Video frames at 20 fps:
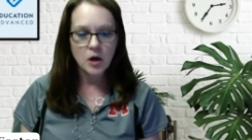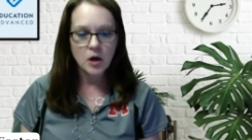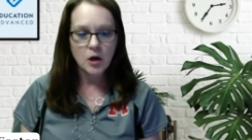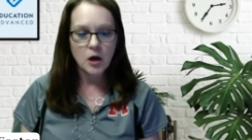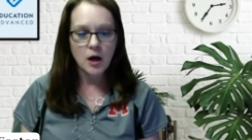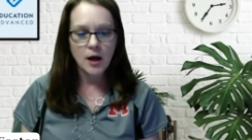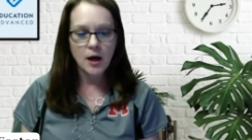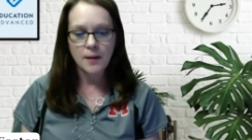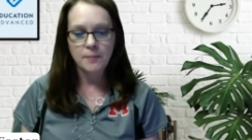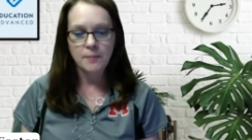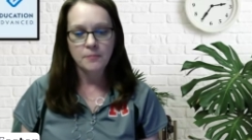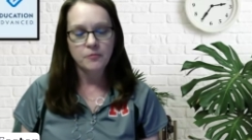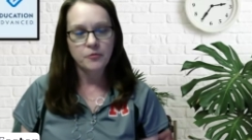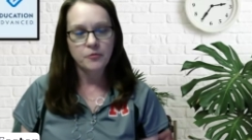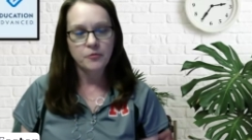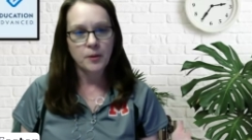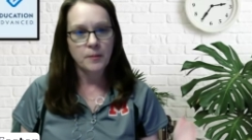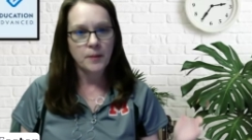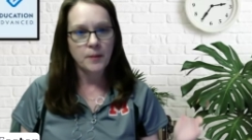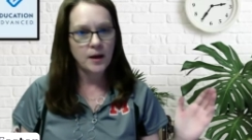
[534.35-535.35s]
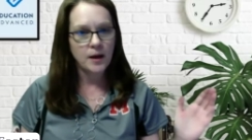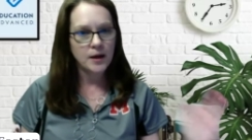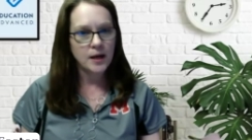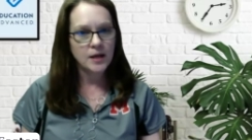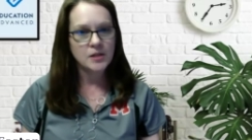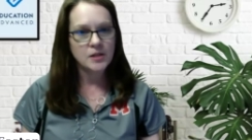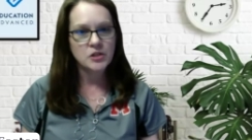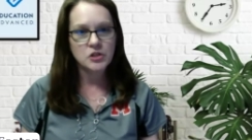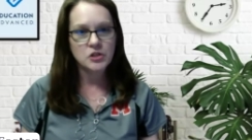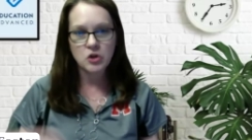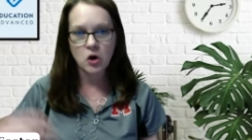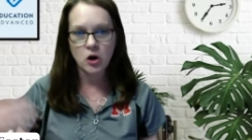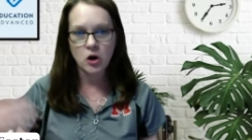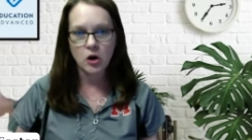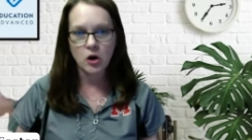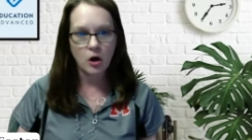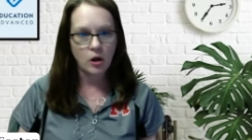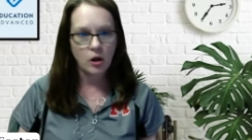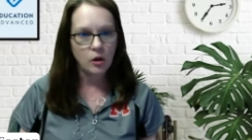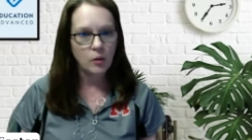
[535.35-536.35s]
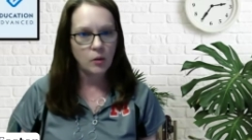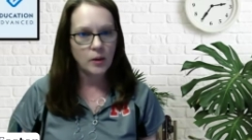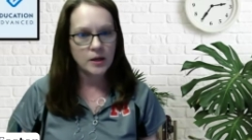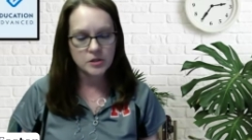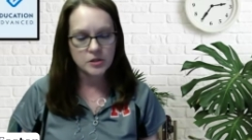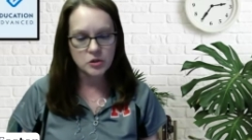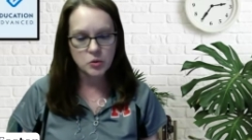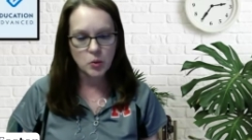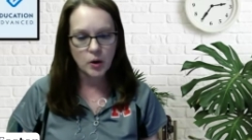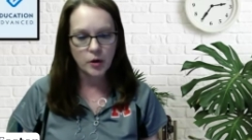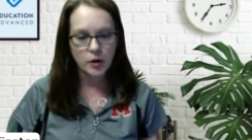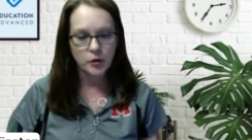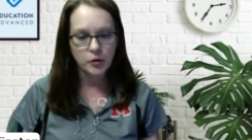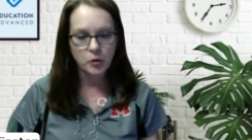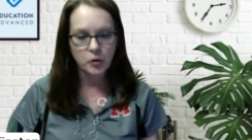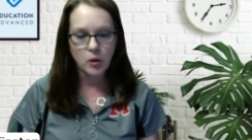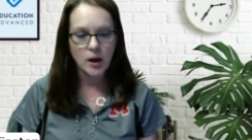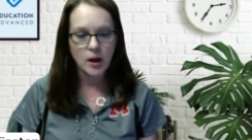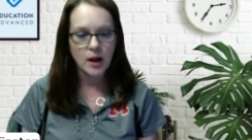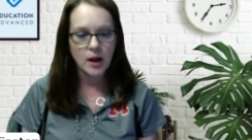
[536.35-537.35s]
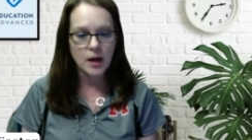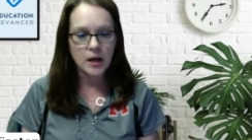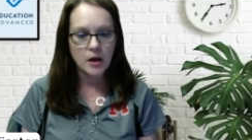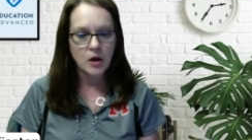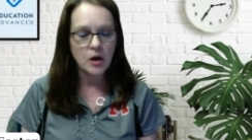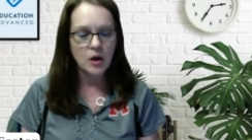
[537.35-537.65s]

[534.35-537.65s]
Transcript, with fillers: um, from Head Start all the way to 12th grade